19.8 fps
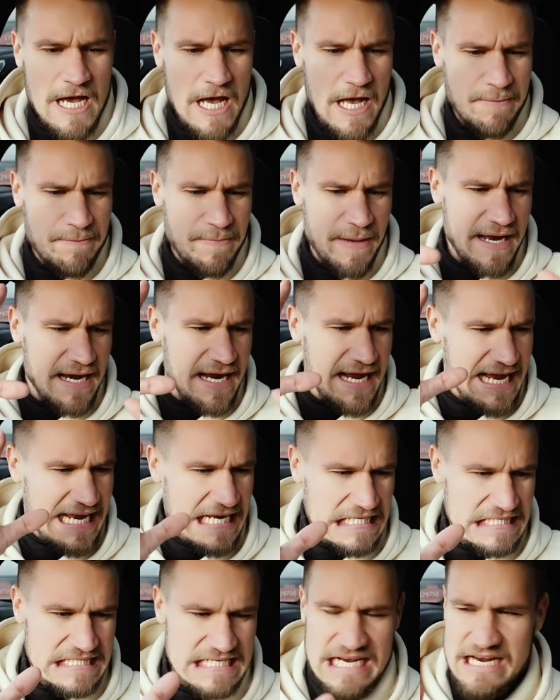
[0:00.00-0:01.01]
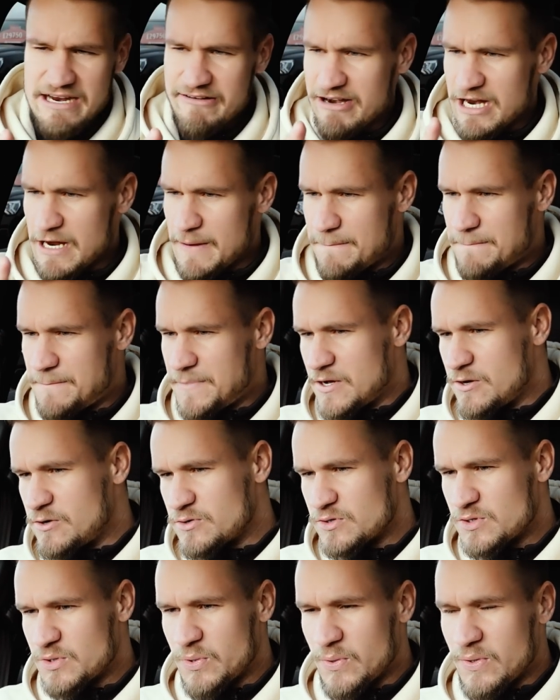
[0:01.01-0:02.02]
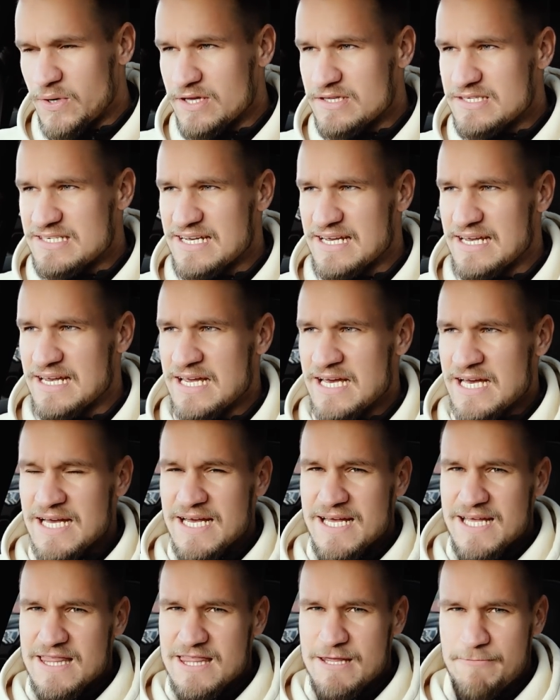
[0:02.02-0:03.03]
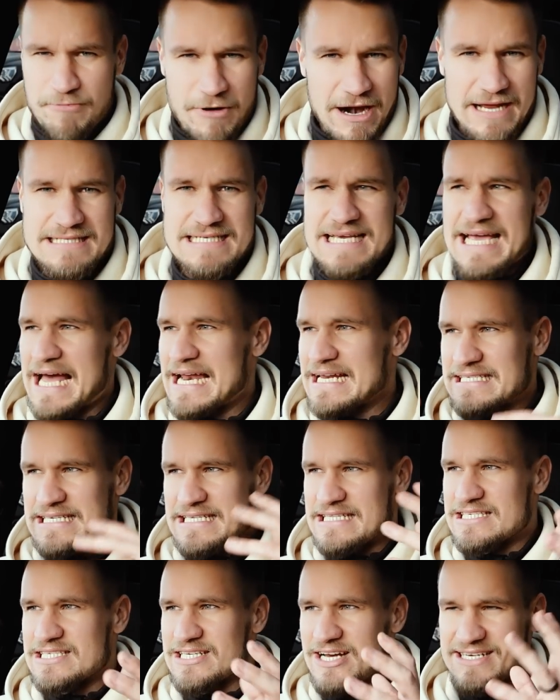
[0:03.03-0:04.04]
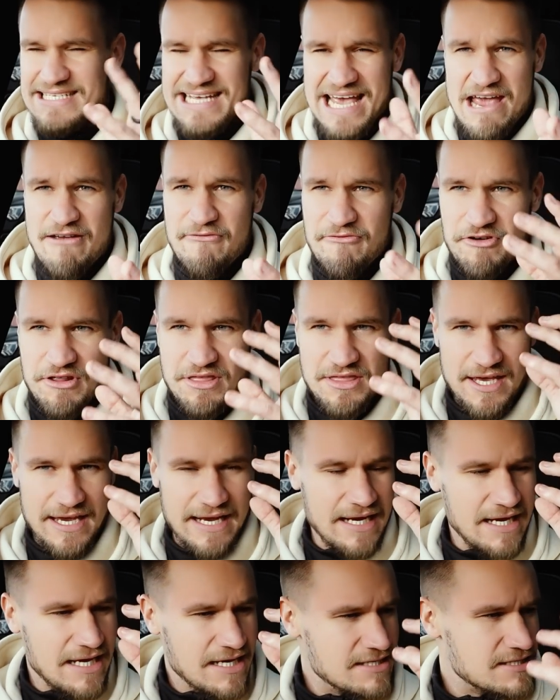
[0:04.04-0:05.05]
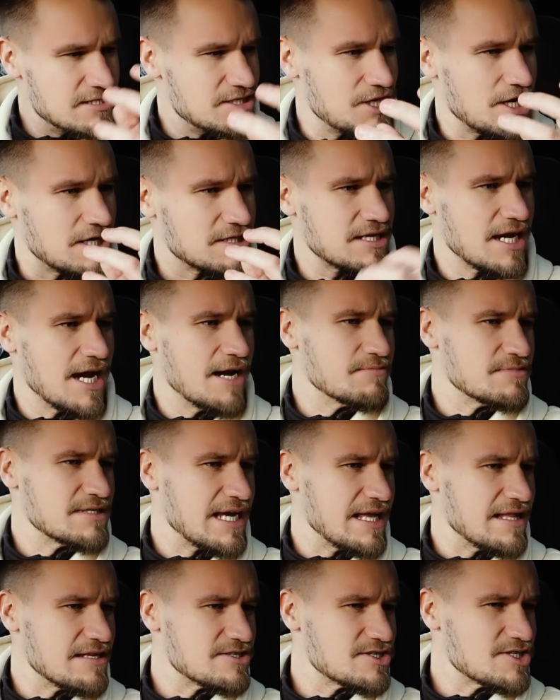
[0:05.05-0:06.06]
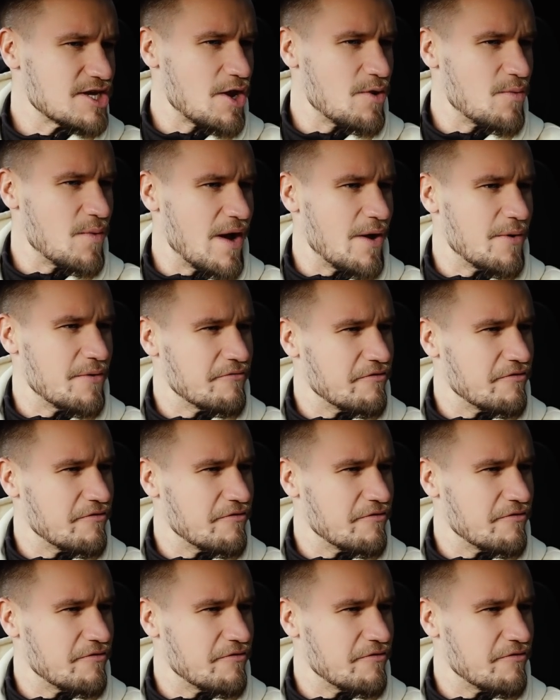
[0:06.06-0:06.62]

a better interior build quality, the practicality, the size, everything has just come together so well.